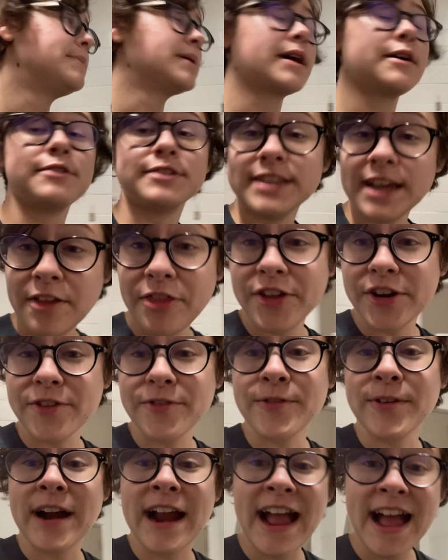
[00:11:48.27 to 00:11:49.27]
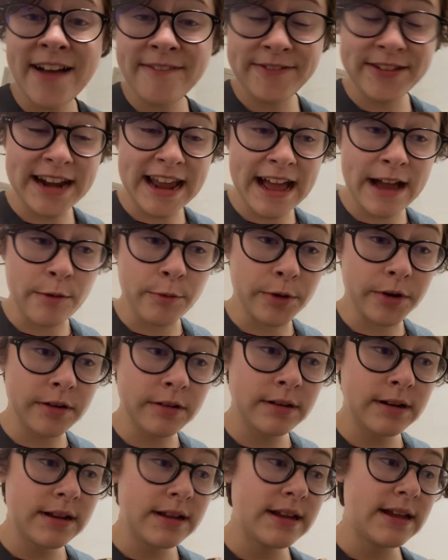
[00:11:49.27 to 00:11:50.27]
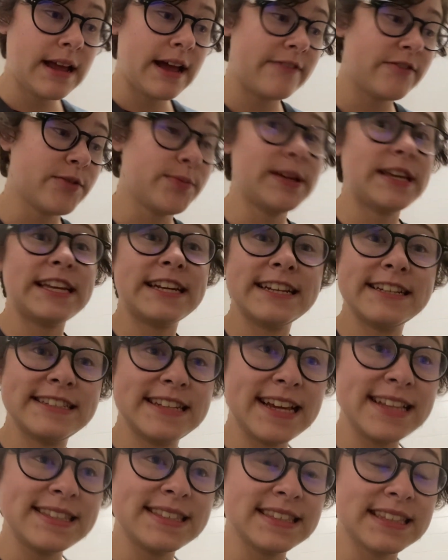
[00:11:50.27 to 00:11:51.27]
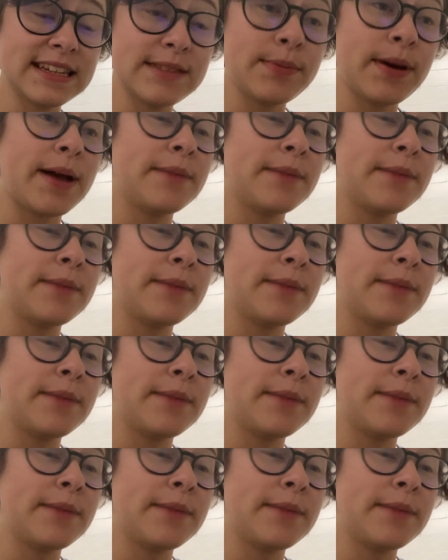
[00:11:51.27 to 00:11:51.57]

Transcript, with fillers: but I was out there for half an hour after being in a dead sleep.